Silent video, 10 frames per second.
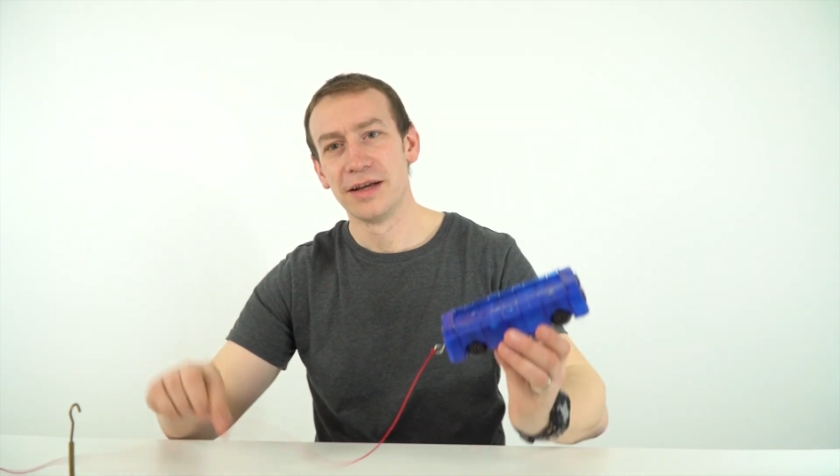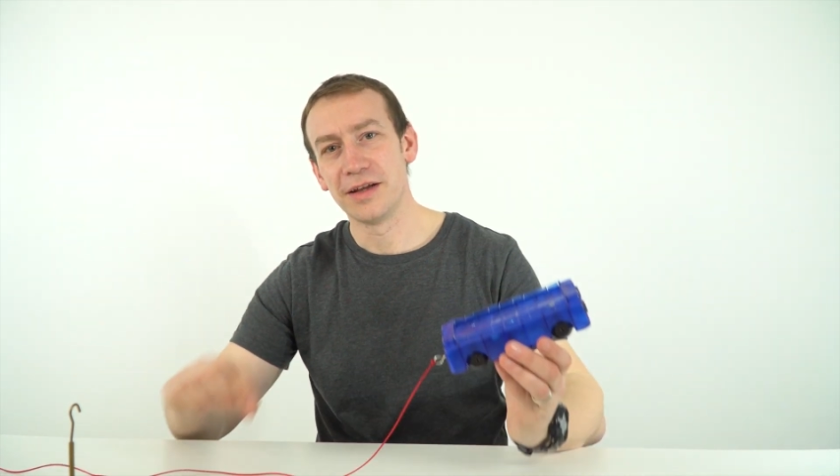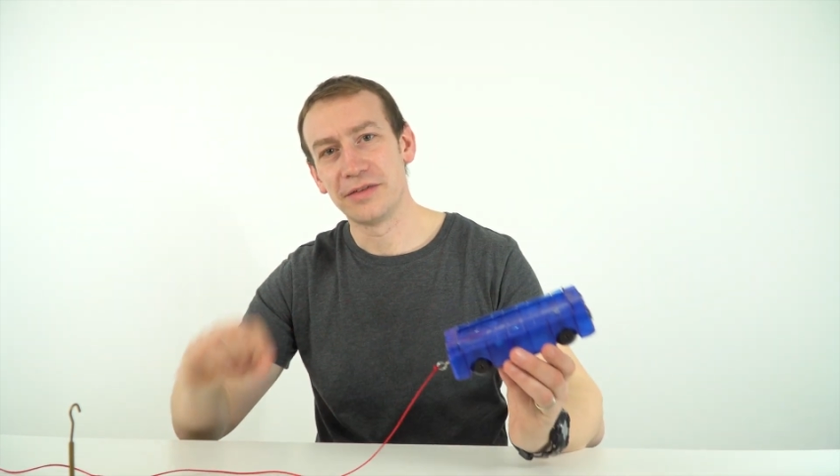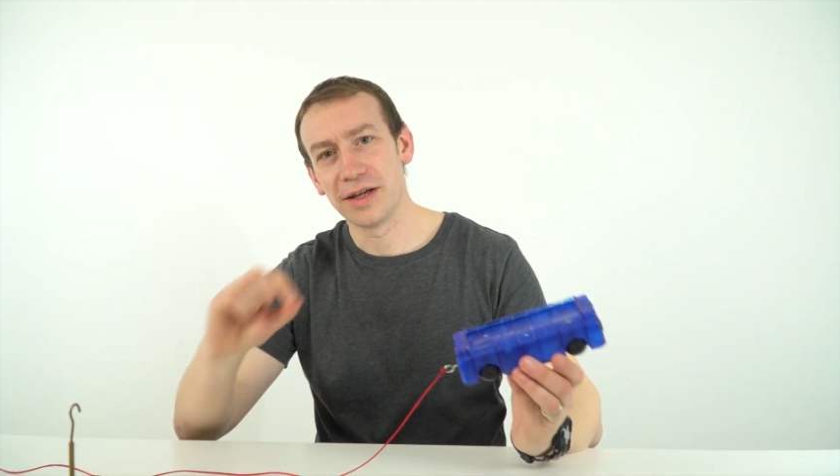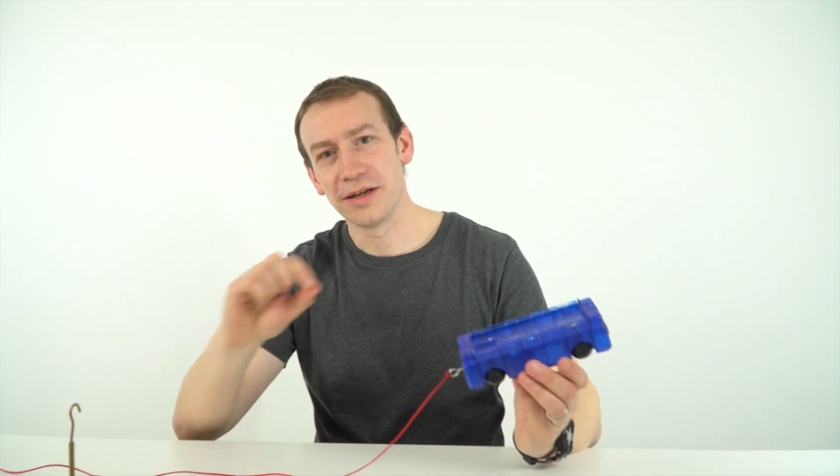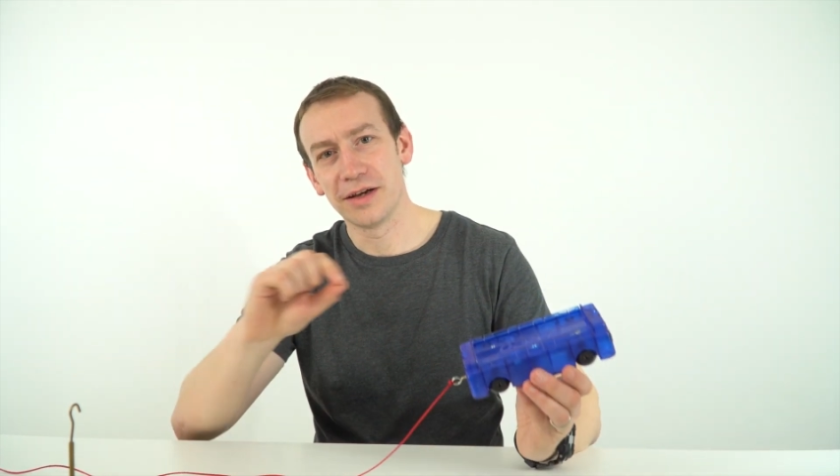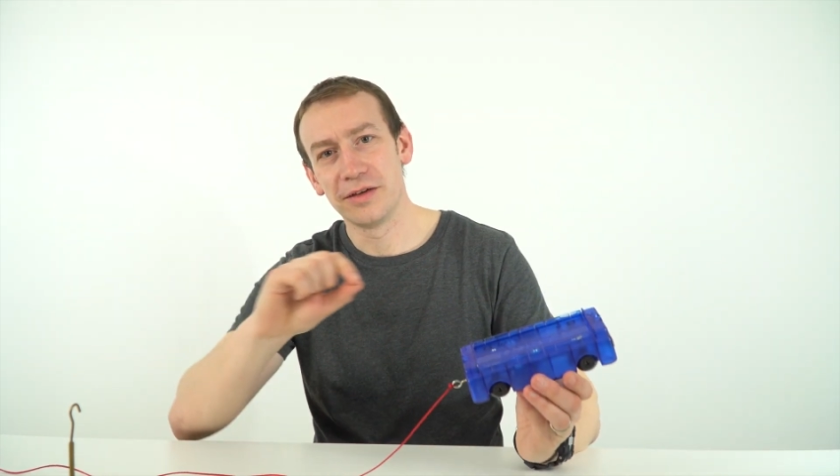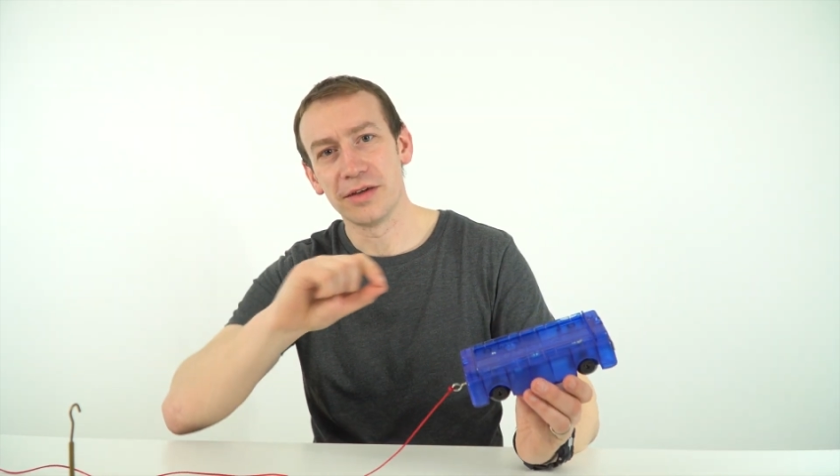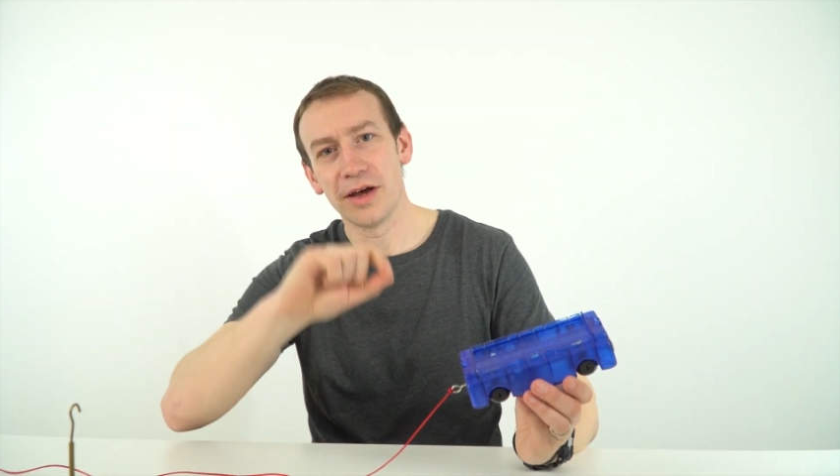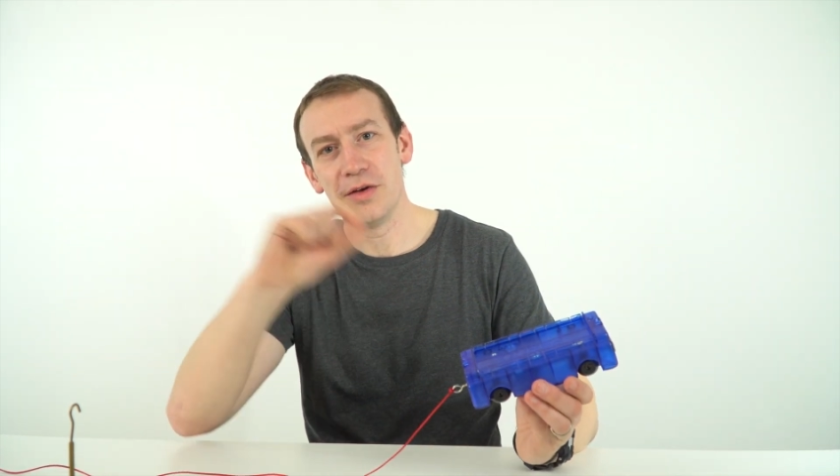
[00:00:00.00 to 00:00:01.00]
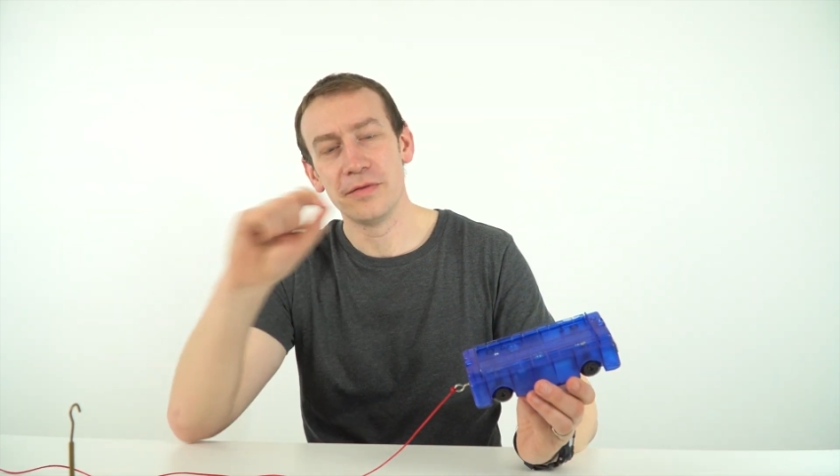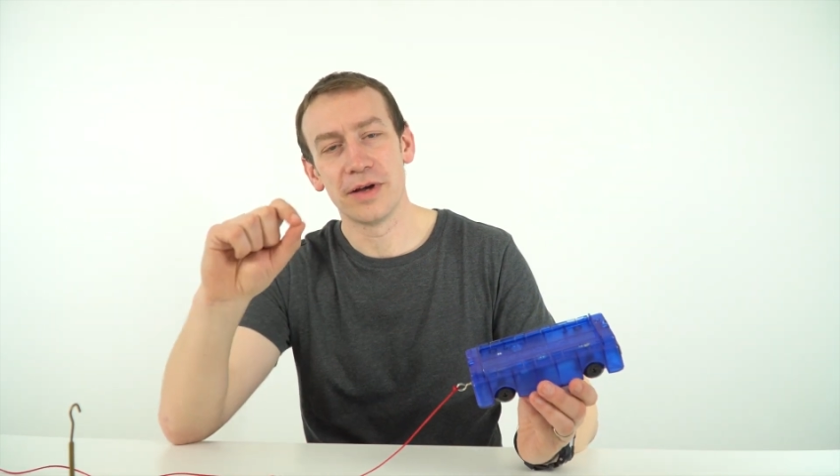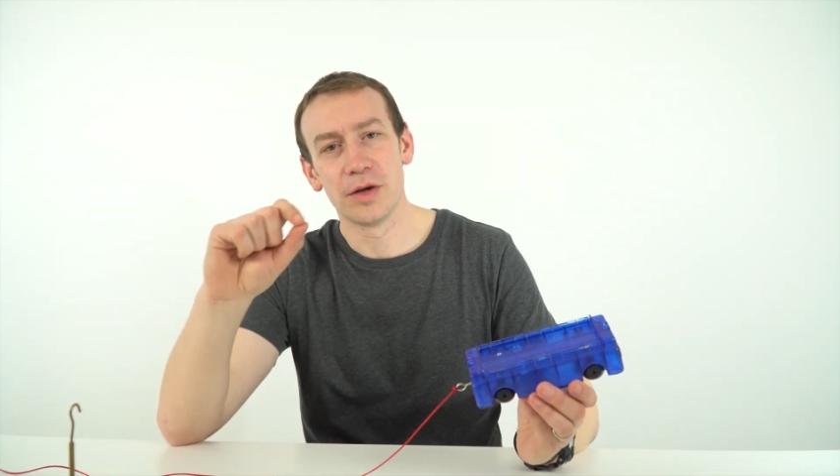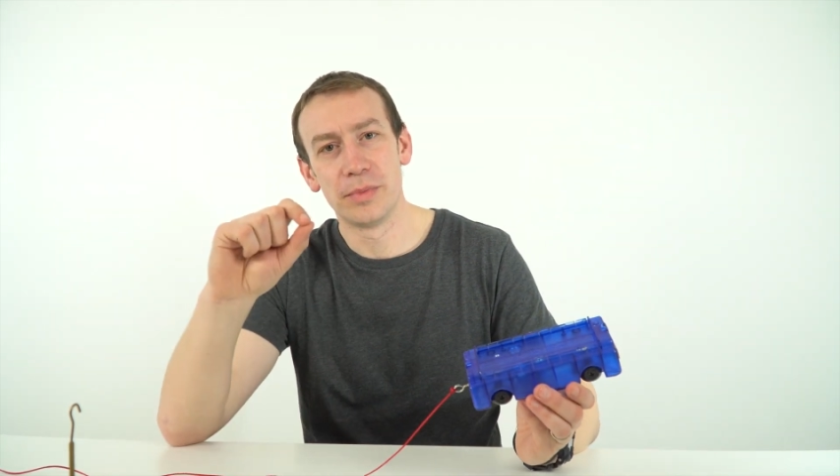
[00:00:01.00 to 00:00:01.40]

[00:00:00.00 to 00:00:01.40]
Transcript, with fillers: This then goes over a